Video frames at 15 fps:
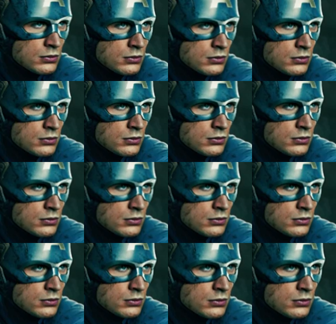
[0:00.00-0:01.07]

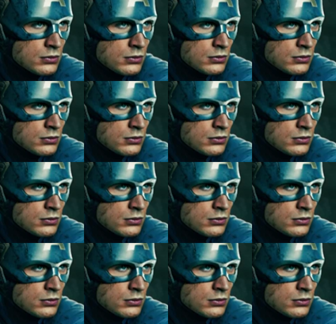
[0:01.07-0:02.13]

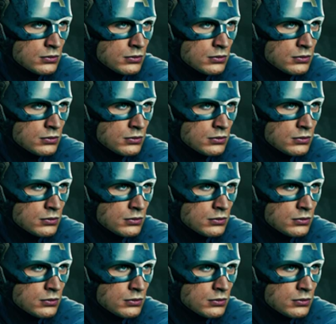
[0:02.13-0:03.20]

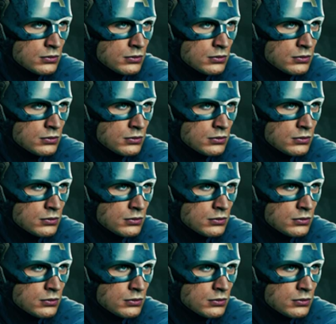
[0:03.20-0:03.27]
[no speech]